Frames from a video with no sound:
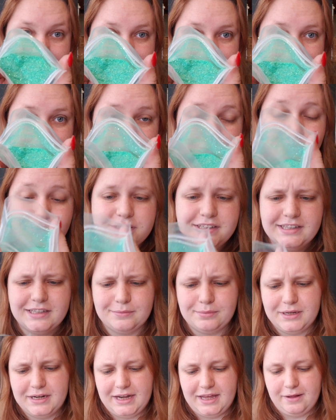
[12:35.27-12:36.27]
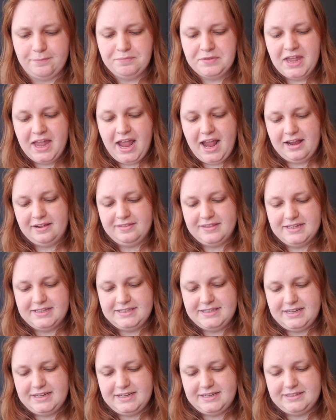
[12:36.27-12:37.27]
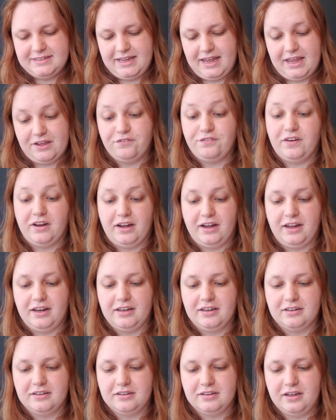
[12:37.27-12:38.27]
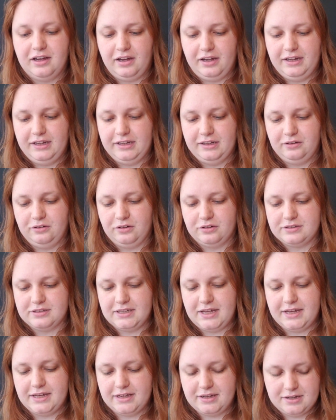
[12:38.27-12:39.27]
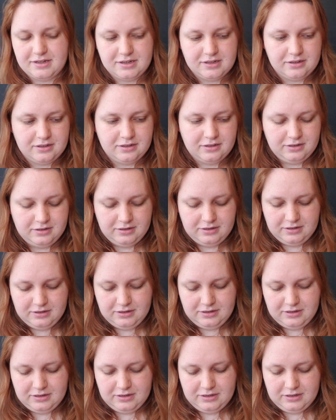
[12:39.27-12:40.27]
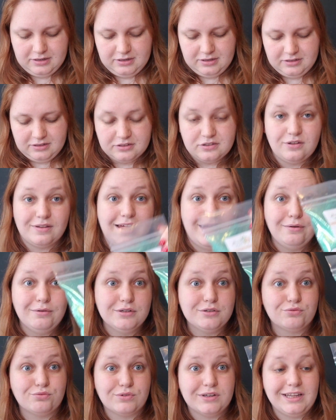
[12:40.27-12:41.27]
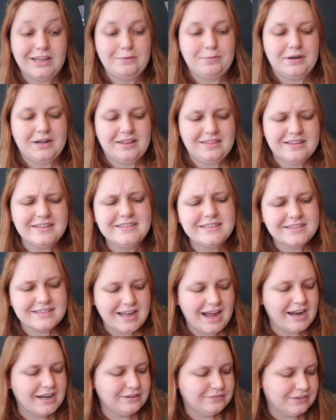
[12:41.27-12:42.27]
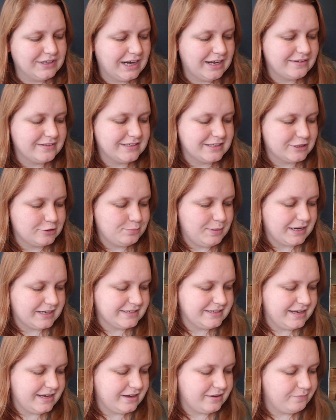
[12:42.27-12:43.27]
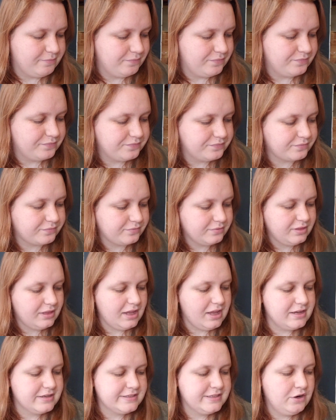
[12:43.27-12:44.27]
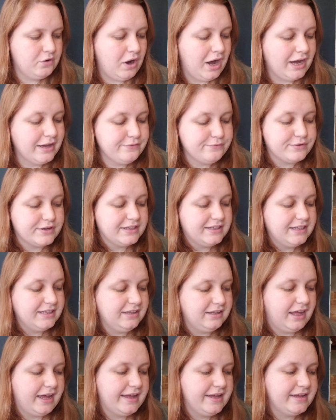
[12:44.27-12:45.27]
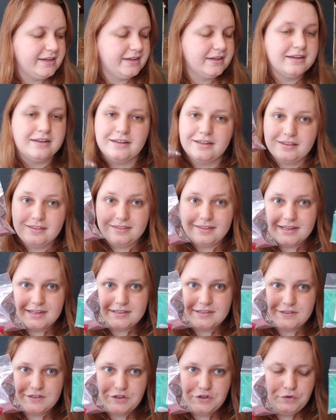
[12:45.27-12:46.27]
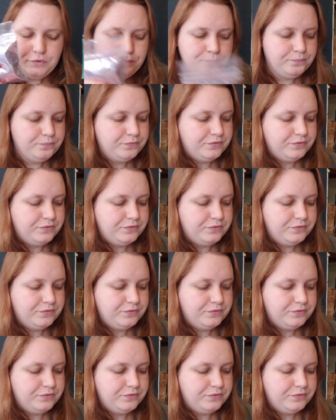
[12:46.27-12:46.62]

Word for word: That's really pretty. And this is a fine cut, it looks like. So that one's really pretty. This is kind of what I was expecting. So I really like these two.